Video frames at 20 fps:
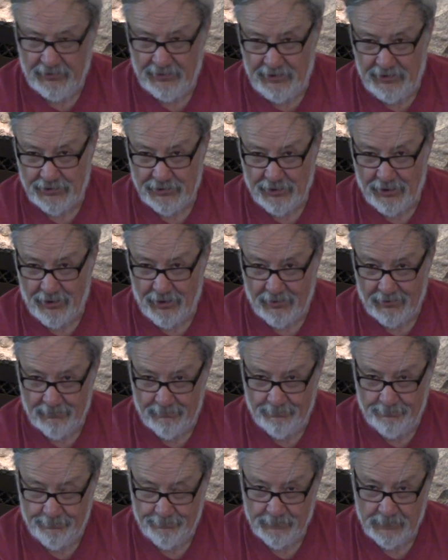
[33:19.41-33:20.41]
and he's
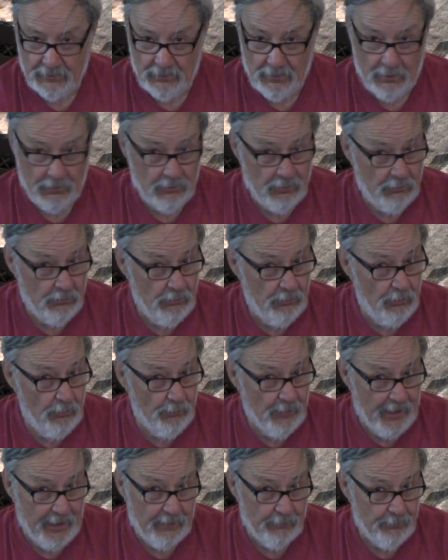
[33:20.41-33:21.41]
hurting. You
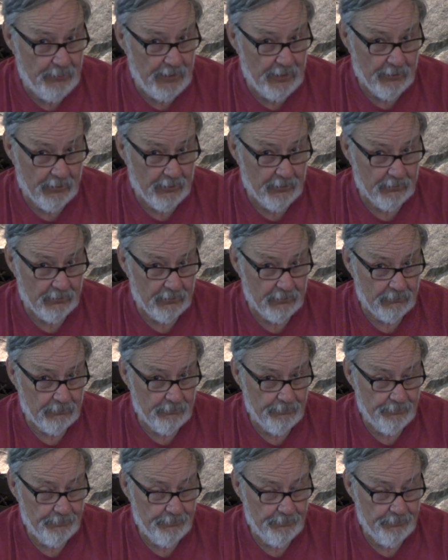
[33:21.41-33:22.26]
might be hurting.